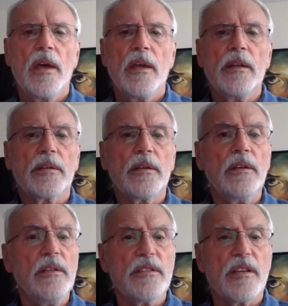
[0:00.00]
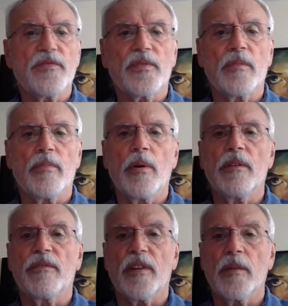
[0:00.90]
In turn, such
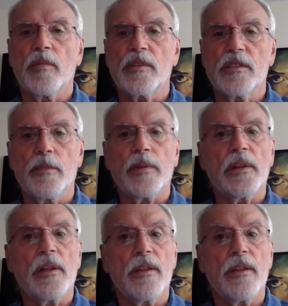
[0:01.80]
component frameworks typically